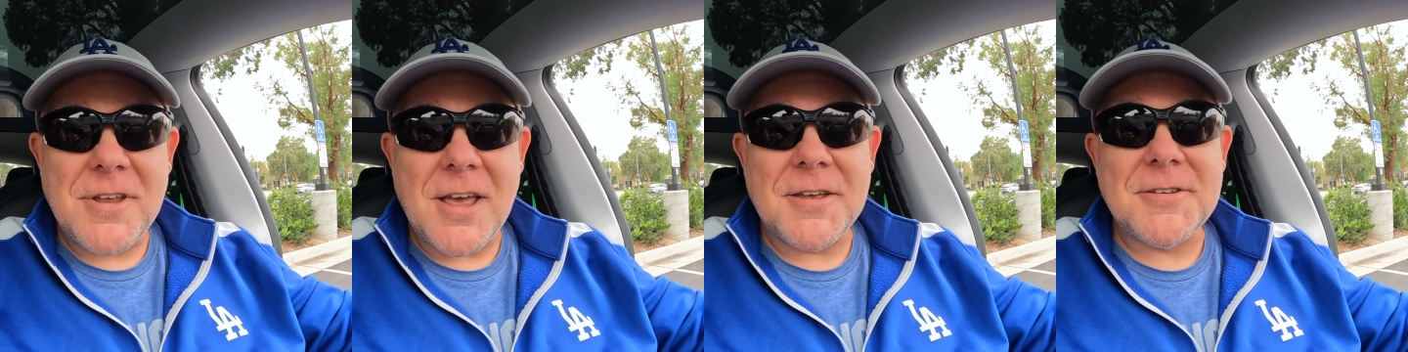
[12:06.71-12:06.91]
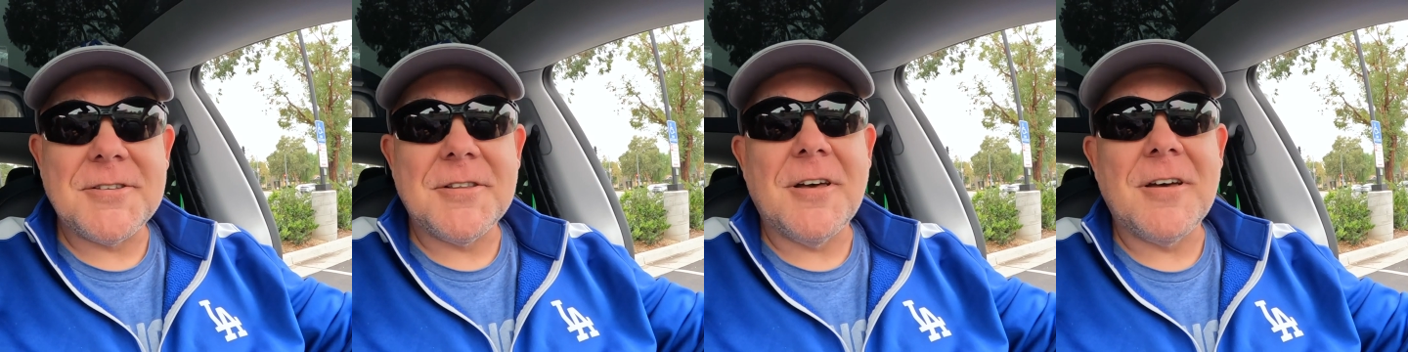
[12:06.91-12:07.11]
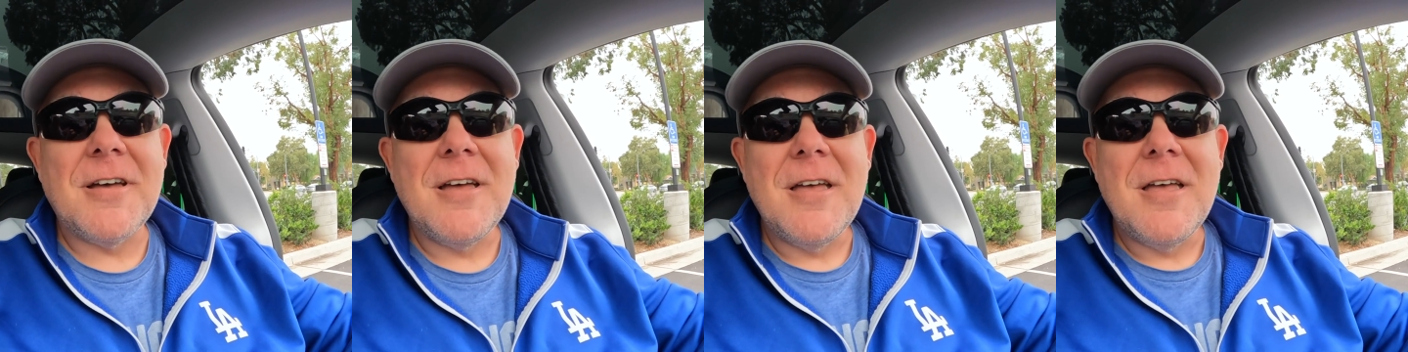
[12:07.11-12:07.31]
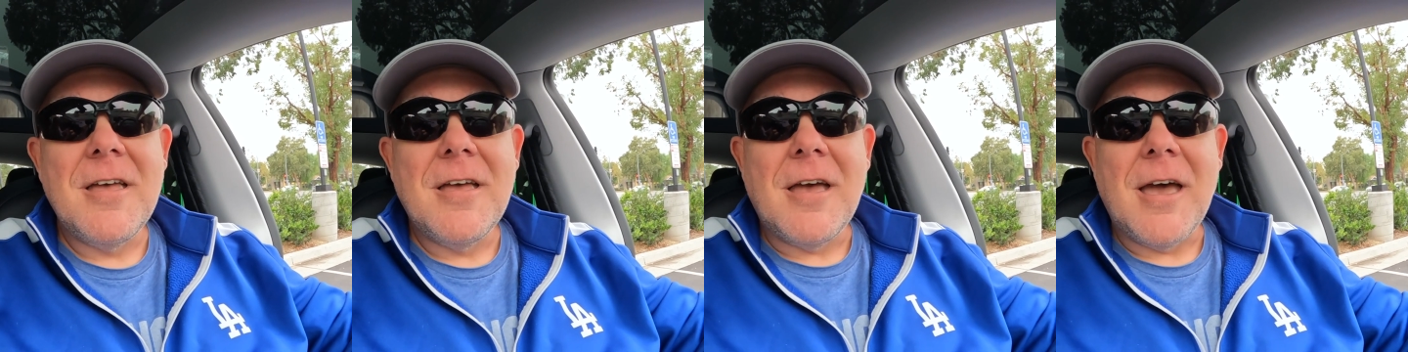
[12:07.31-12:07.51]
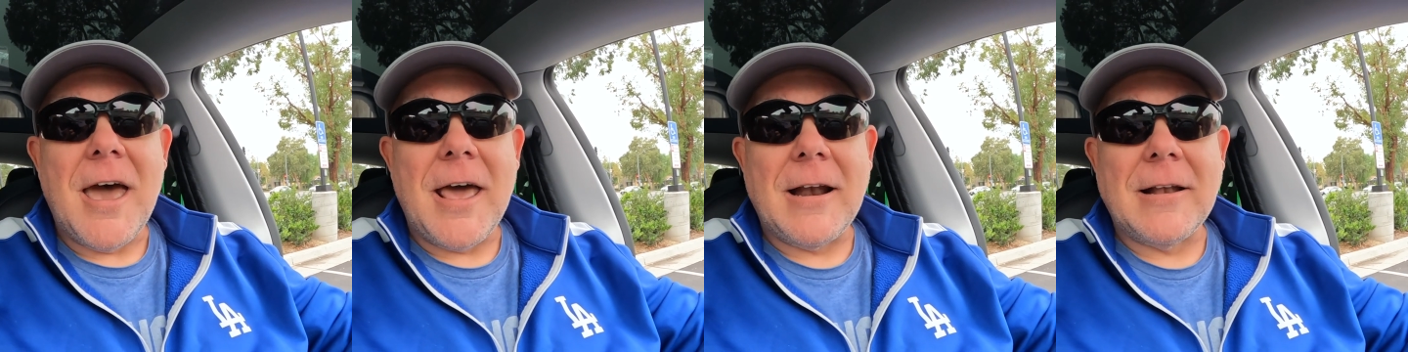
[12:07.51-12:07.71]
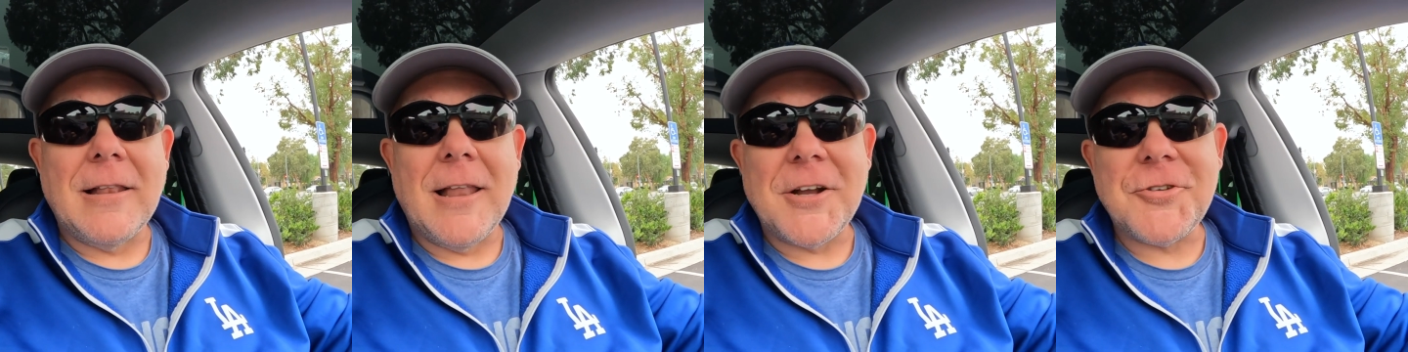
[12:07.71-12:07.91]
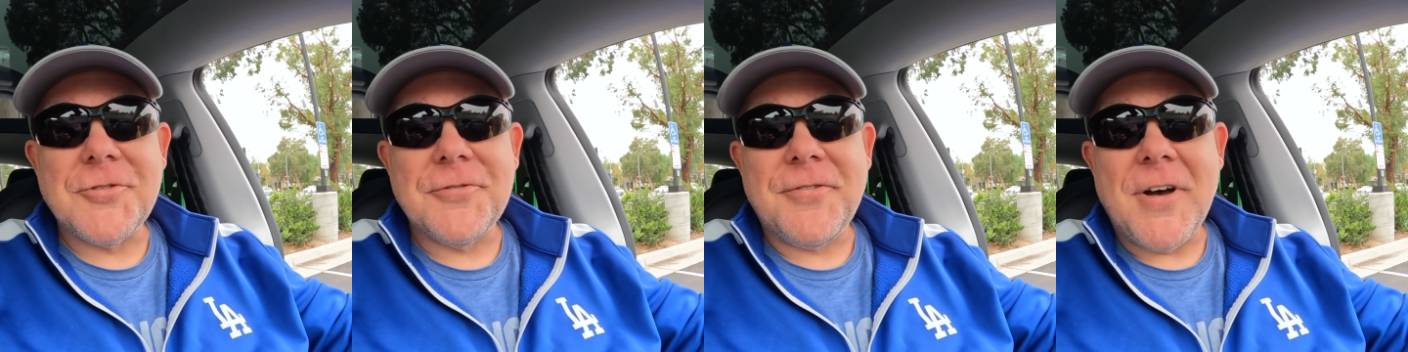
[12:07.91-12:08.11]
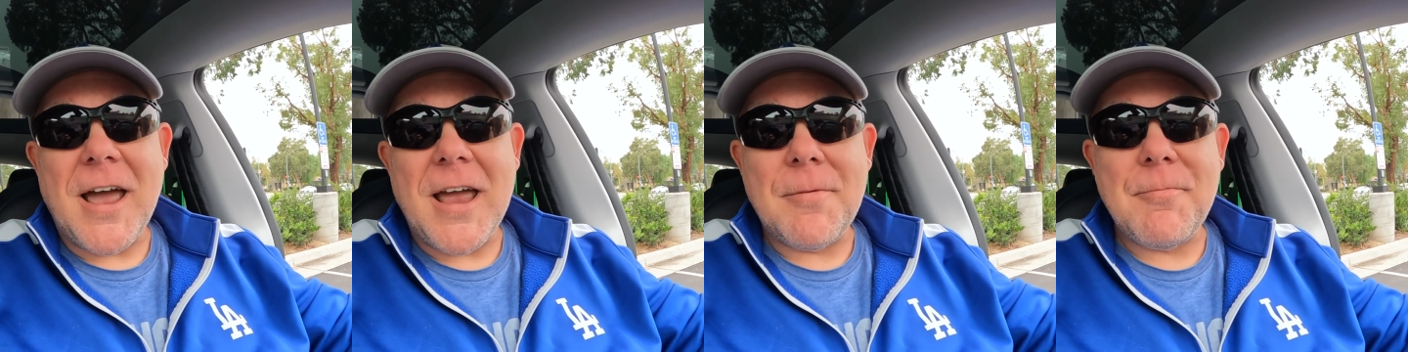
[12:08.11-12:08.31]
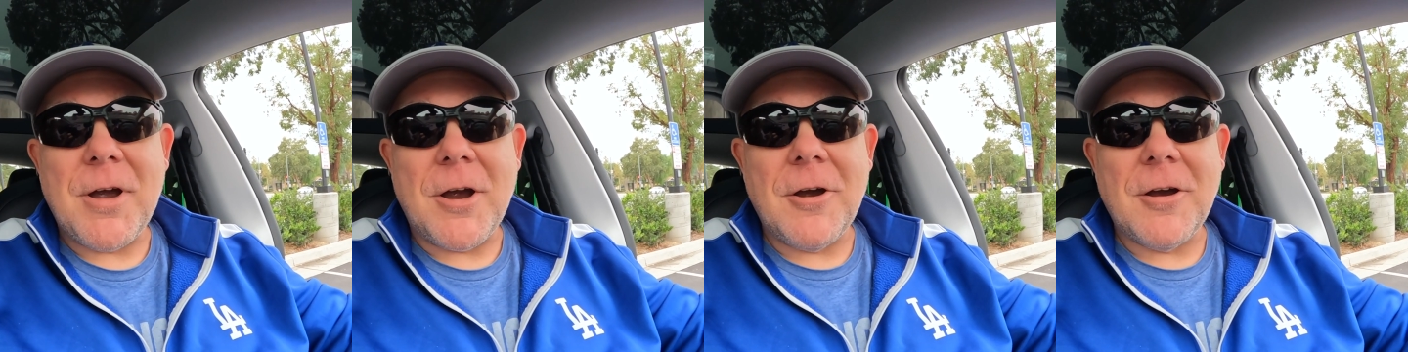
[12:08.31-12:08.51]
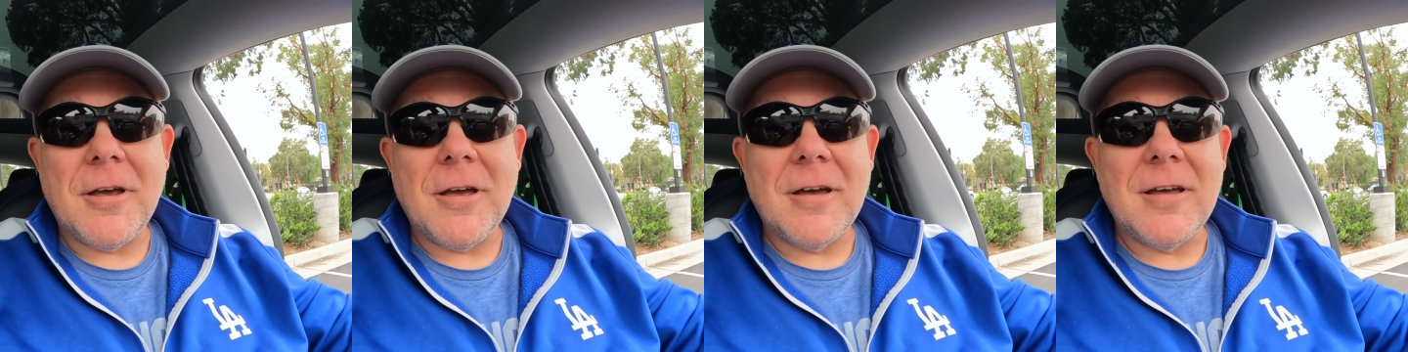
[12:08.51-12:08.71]
Tesla at Electrify
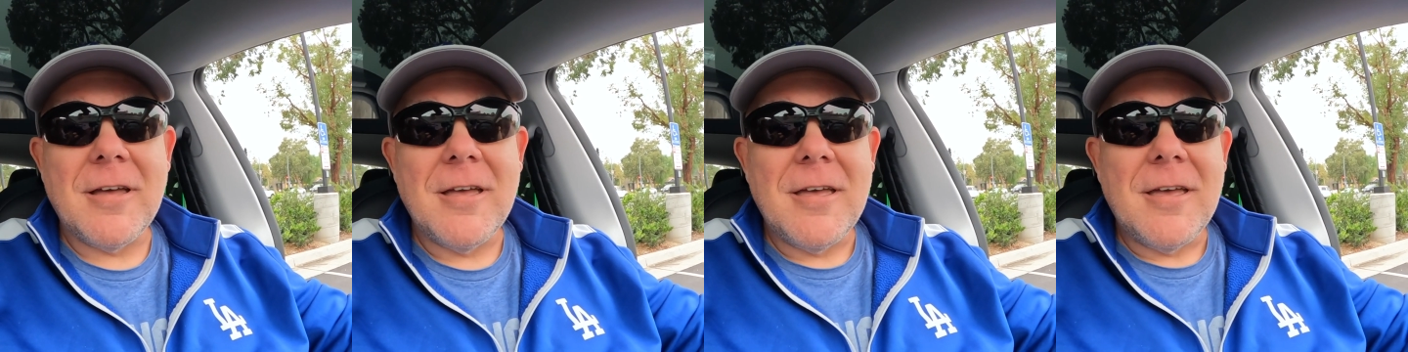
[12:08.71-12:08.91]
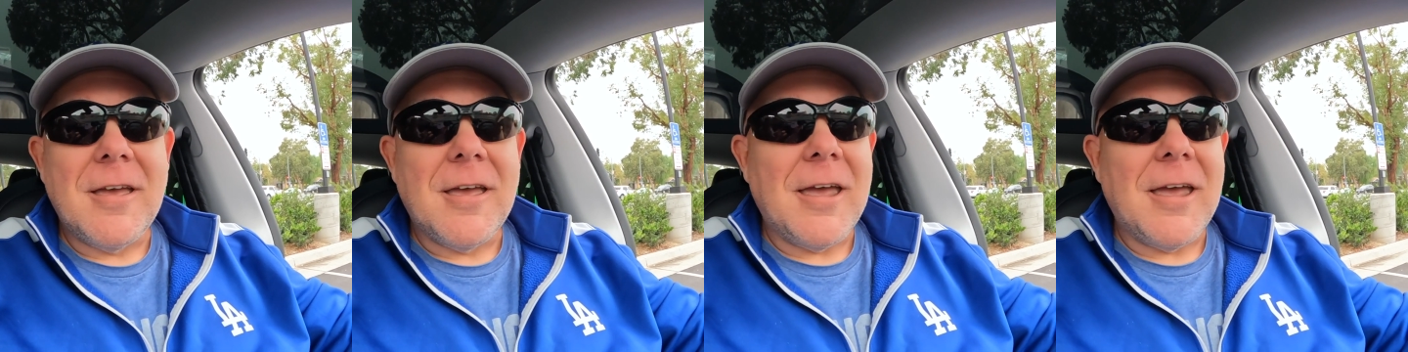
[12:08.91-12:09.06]
America.